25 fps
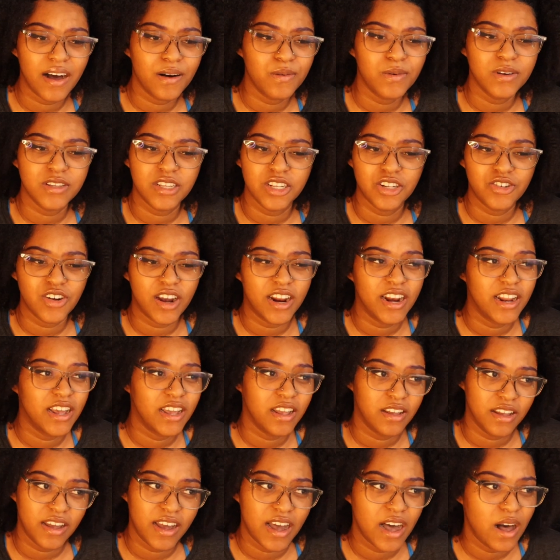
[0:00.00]
I wasn't trying
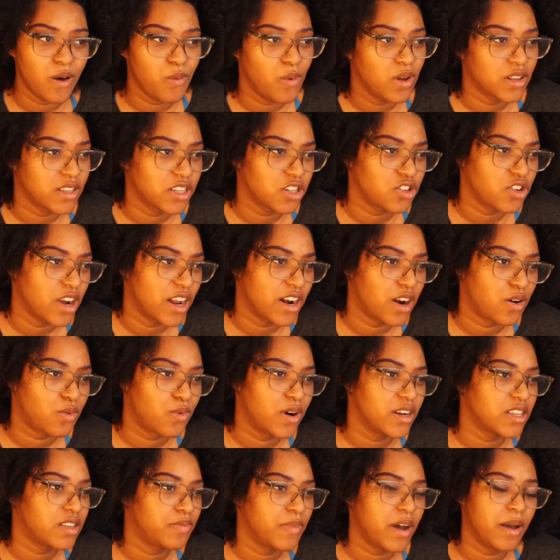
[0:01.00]
to, I wasn't trying to
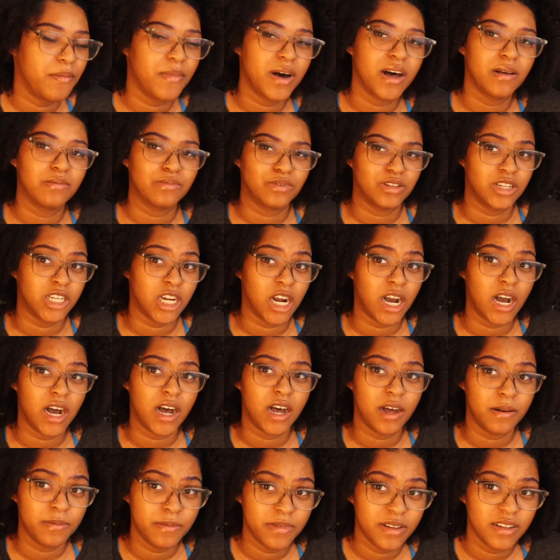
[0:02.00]
risk my mom's
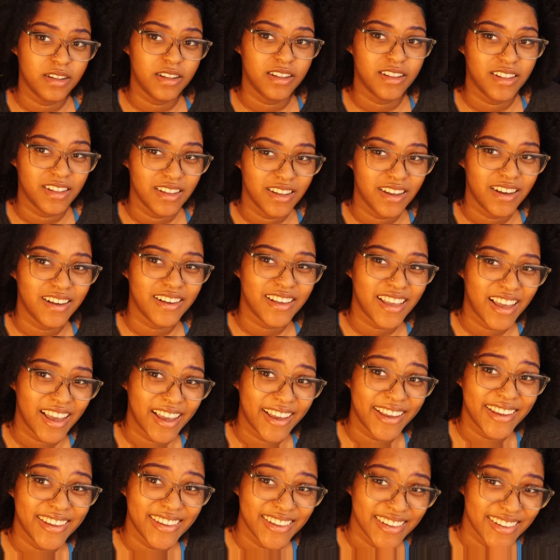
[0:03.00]
job,
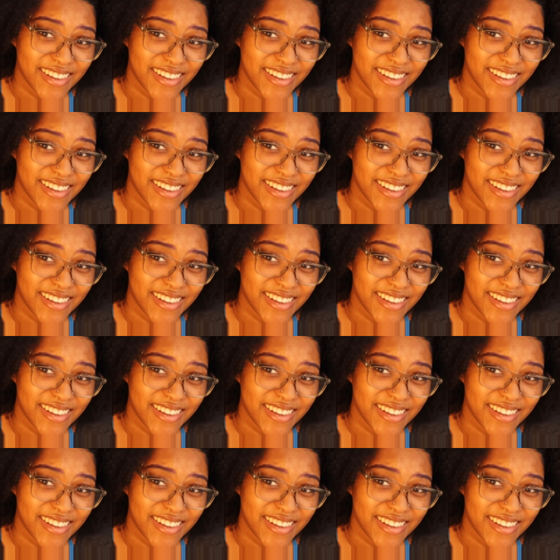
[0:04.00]
okay?